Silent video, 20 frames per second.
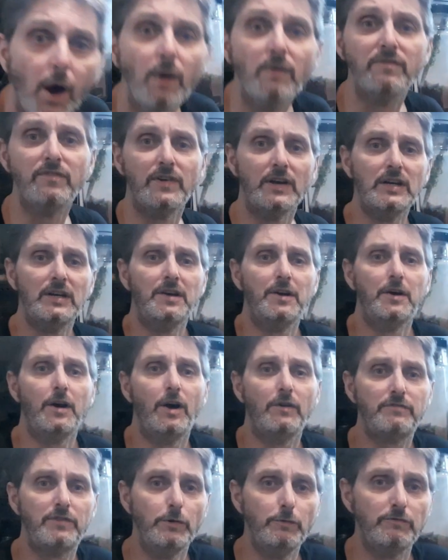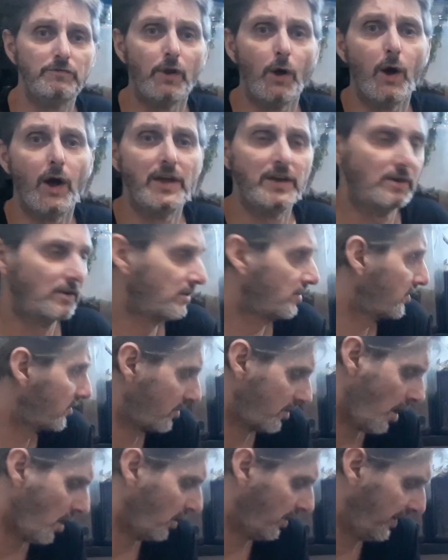of a fruit fly
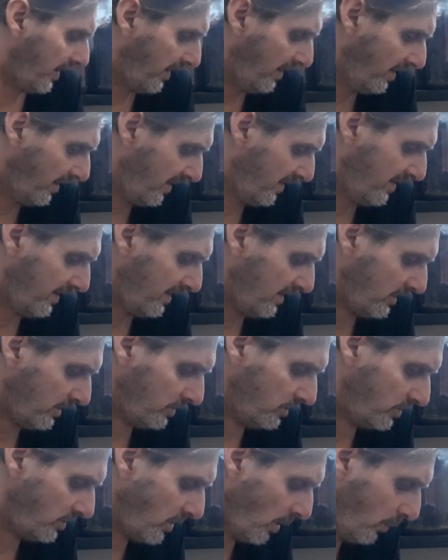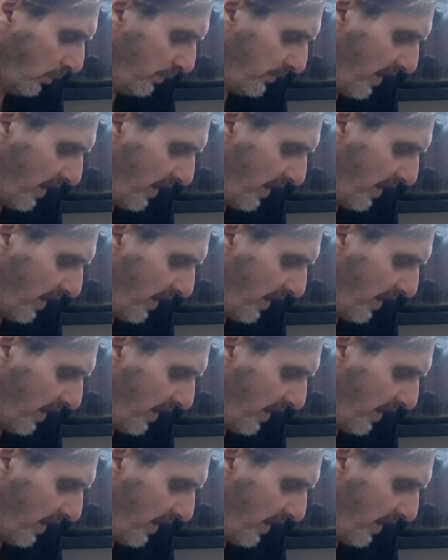colony. So